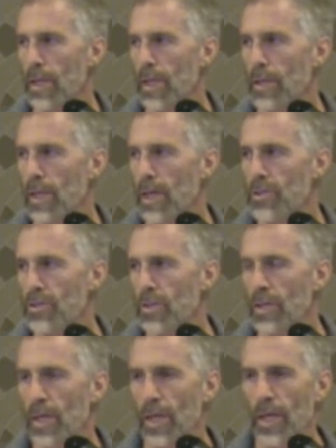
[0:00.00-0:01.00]

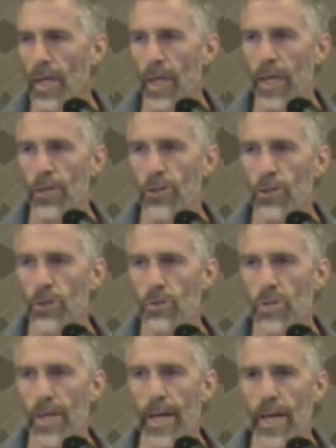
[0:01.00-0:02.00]
analyzer and to
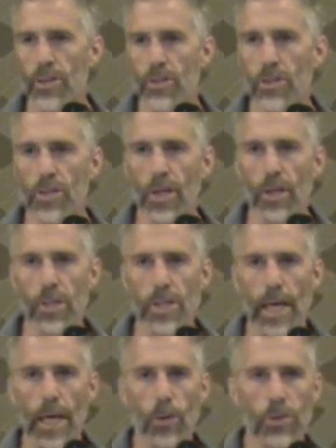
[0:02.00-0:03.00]
use that to tell us
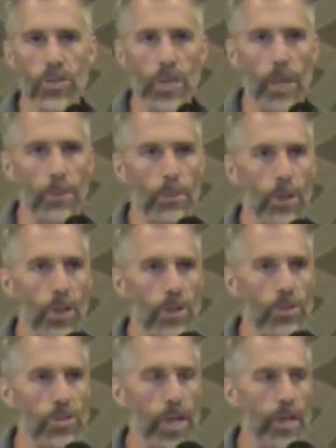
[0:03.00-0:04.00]
how to sample
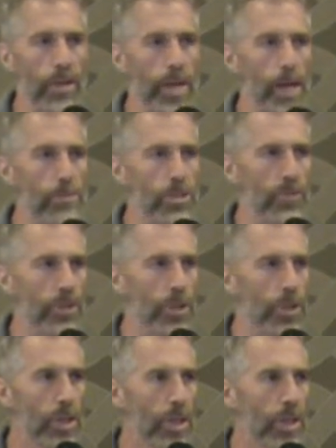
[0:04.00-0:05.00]
particles out of the
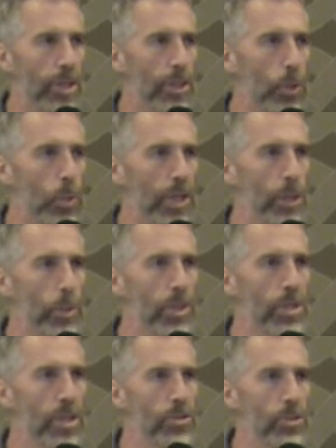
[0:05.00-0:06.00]
atmosphere in a way that we
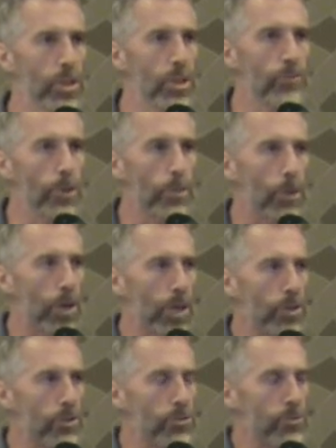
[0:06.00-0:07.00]
can then deliver the
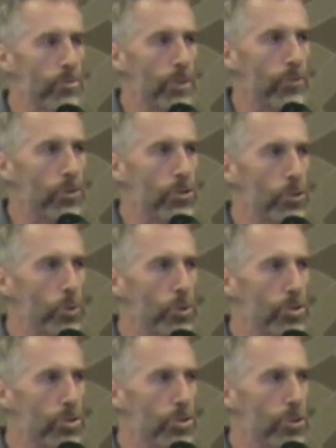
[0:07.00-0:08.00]
particles from different
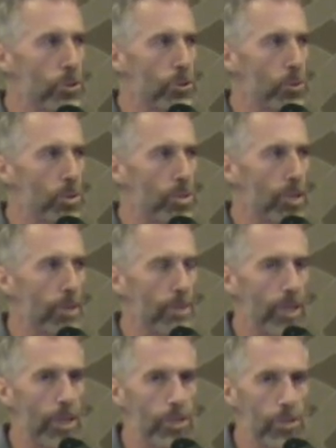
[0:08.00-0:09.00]
sources or source
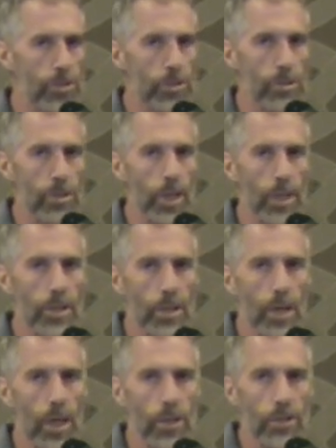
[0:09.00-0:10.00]
combinations to
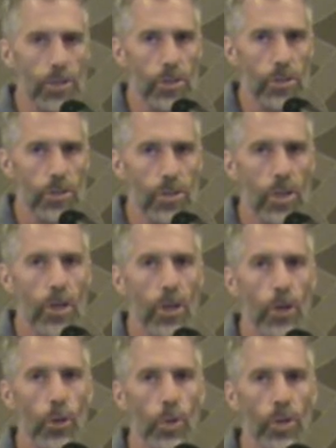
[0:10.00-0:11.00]
toxicologists
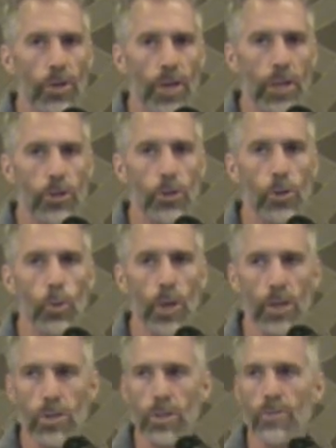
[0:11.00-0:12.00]
who can then do
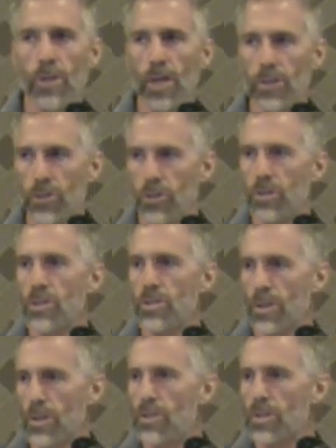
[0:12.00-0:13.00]
relative toxicity
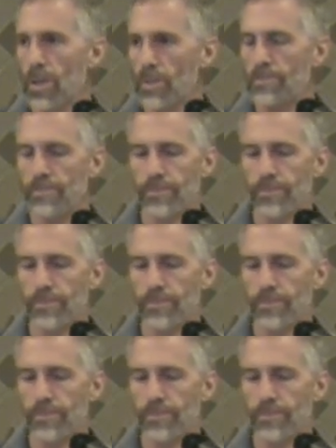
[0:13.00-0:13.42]
studies on them.